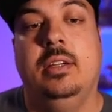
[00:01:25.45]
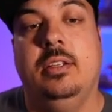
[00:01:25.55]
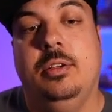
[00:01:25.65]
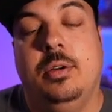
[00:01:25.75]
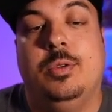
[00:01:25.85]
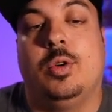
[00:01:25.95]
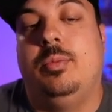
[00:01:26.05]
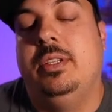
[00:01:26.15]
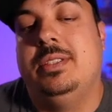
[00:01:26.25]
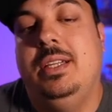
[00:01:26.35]
you don't
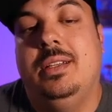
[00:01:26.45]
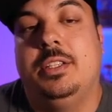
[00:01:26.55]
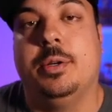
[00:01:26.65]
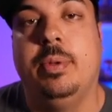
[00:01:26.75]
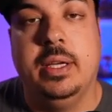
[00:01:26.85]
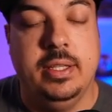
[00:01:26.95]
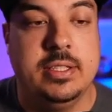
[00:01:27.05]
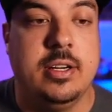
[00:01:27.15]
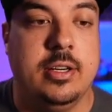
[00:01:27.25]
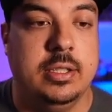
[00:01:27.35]
normally see unless you're playing
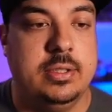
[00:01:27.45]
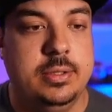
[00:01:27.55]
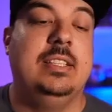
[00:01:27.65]
these cards.